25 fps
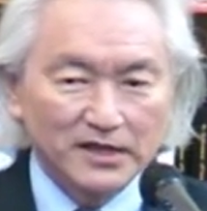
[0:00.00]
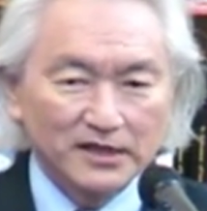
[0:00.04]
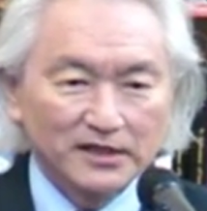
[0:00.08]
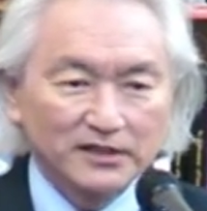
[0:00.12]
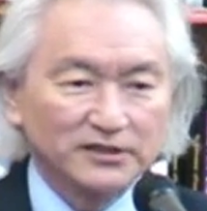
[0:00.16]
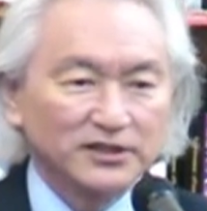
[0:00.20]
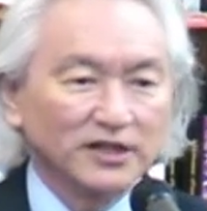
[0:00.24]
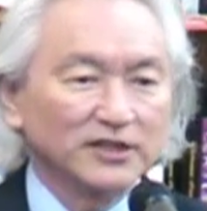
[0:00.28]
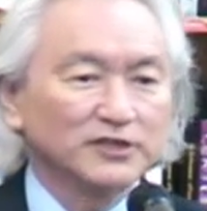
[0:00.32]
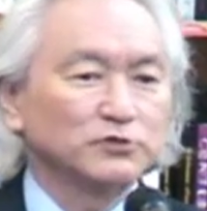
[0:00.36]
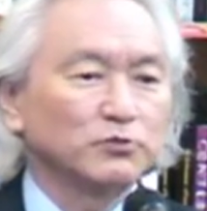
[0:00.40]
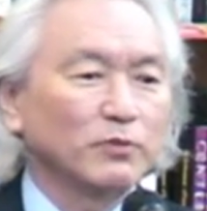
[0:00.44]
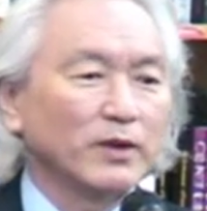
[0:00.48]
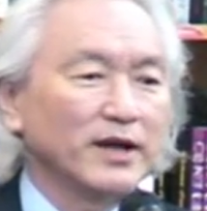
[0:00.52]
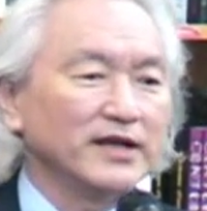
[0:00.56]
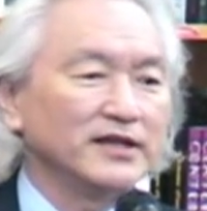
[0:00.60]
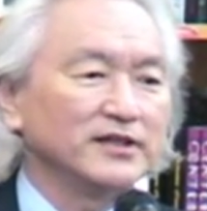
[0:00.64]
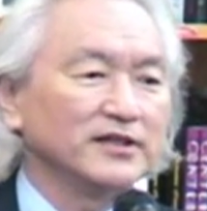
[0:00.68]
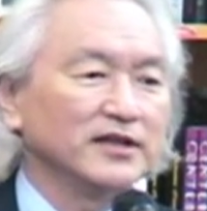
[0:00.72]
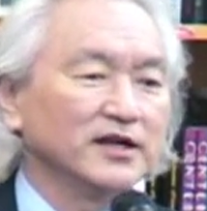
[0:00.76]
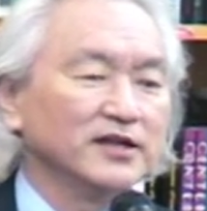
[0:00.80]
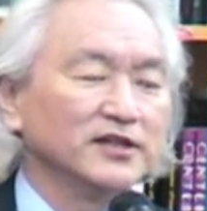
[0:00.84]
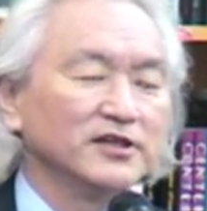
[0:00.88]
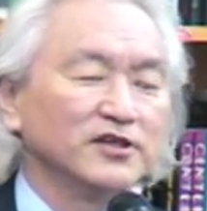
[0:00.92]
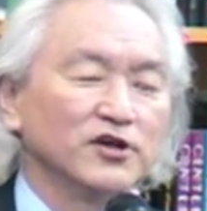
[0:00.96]
Just
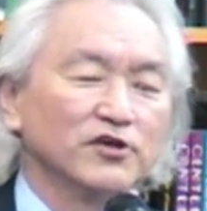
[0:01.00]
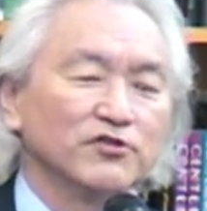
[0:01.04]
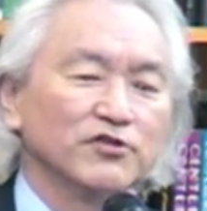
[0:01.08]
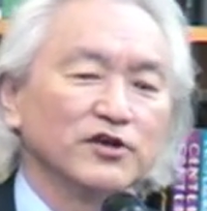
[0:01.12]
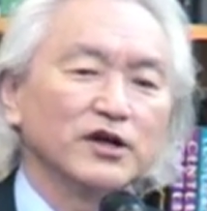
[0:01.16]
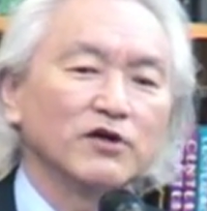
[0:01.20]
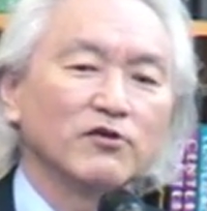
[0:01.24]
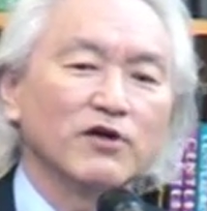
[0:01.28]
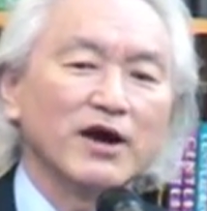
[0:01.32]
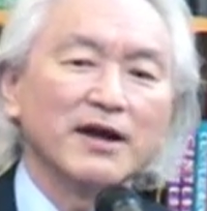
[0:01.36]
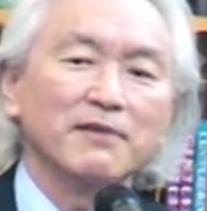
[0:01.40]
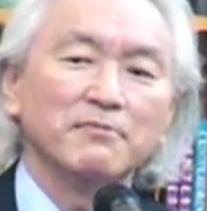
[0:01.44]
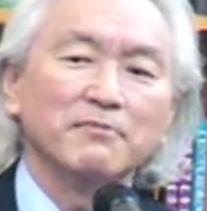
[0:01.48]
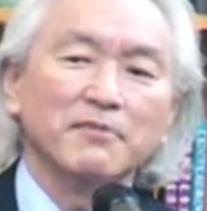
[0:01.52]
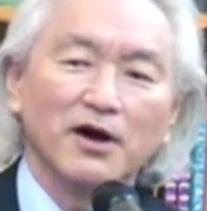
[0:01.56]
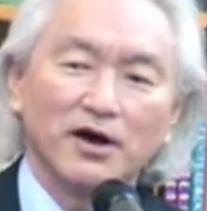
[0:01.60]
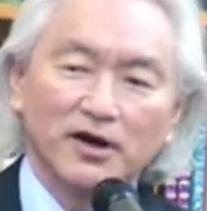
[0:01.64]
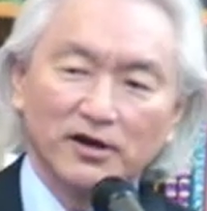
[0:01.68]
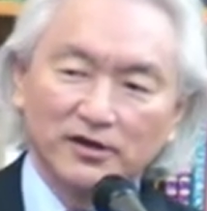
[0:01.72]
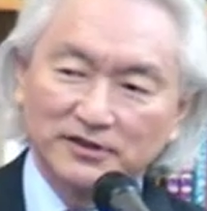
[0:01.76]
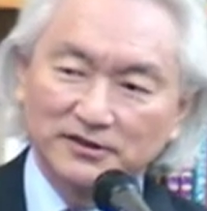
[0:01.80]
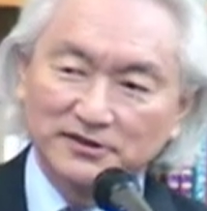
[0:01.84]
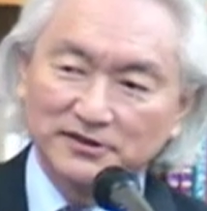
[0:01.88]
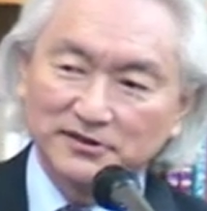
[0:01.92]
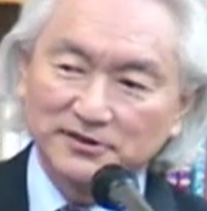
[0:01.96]
wait until the
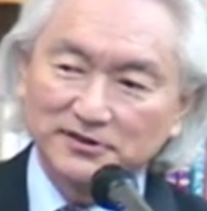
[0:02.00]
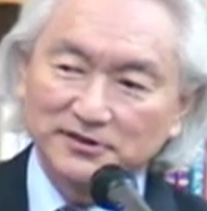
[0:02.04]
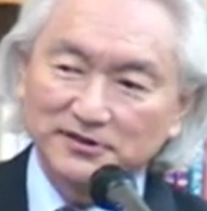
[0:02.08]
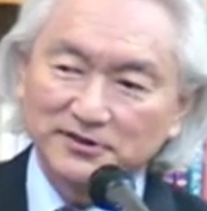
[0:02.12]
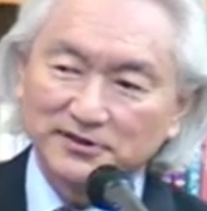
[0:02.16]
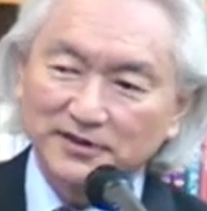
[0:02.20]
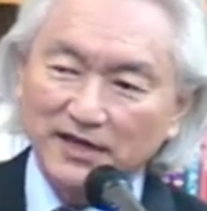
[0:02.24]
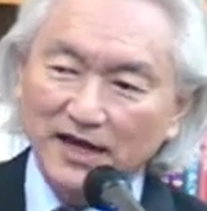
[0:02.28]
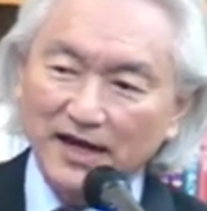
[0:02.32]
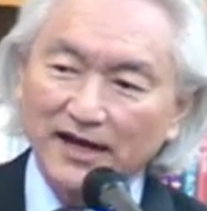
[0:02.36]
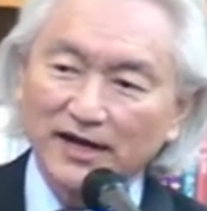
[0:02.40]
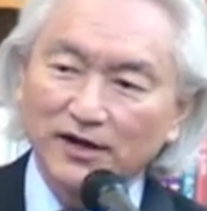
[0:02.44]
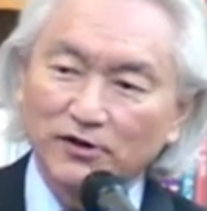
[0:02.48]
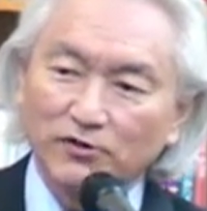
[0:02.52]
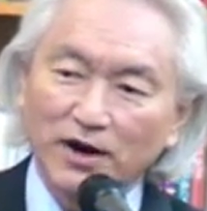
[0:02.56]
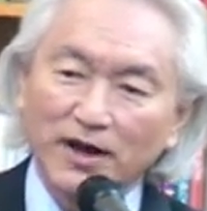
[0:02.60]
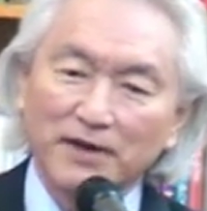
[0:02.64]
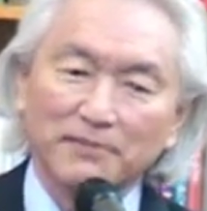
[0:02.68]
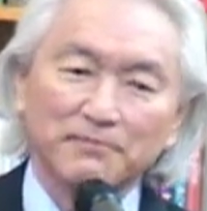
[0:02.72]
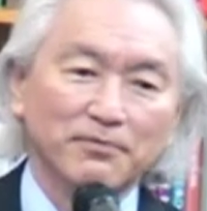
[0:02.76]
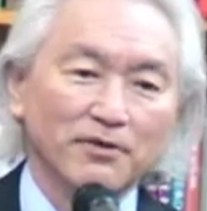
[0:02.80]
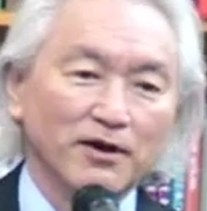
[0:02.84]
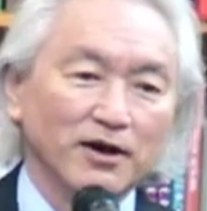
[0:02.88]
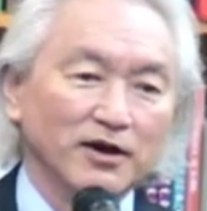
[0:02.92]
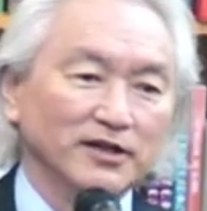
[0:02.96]
grandmas and
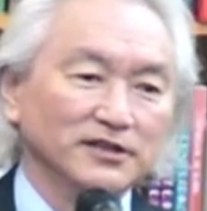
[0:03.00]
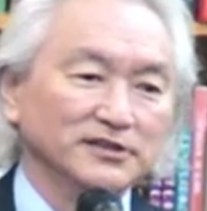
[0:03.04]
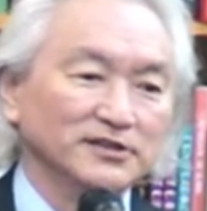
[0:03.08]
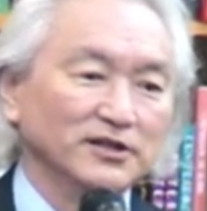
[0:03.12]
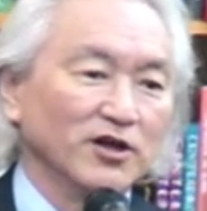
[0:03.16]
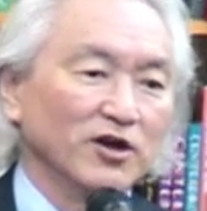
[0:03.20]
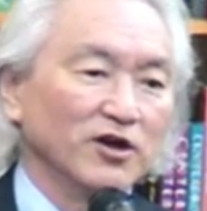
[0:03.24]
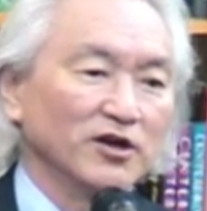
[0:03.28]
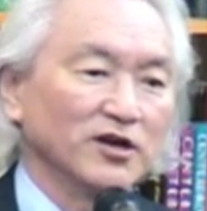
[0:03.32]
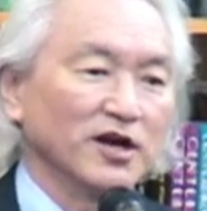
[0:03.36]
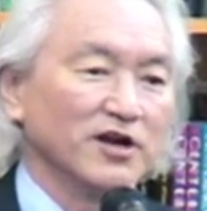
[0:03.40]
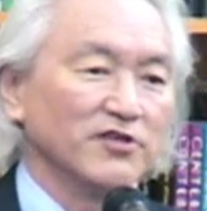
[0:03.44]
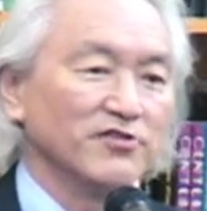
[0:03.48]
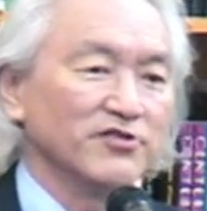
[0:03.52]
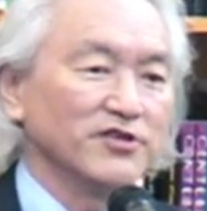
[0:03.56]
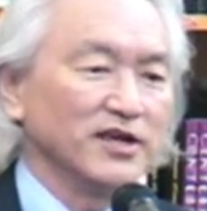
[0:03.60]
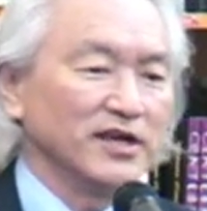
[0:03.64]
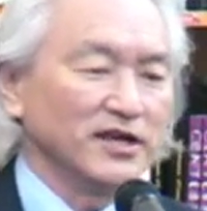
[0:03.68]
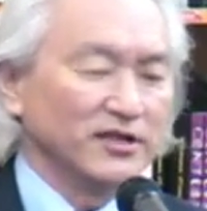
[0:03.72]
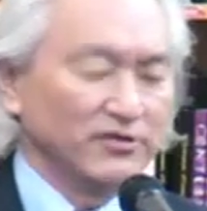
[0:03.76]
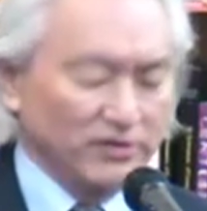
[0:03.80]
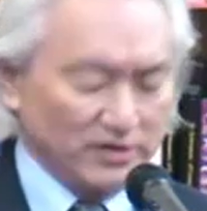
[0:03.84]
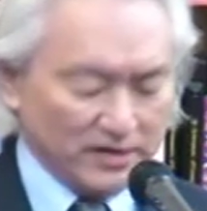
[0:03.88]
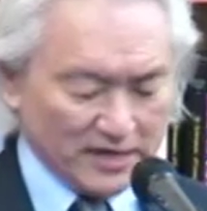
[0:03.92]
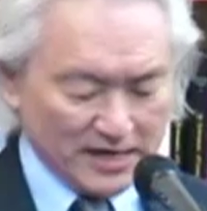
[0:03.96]
grandpas log on the
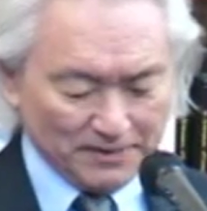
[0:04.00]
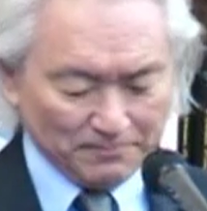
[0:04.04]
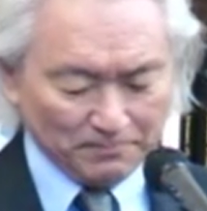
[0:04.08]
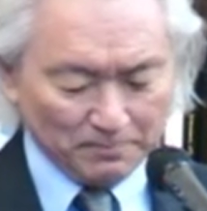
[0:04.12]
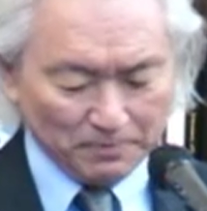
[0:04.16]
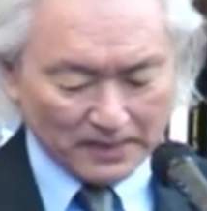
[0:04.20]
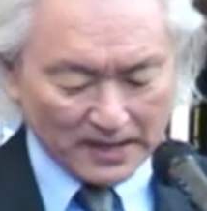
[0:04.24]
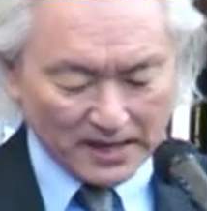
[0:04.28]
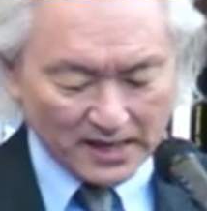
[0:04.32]
Internet.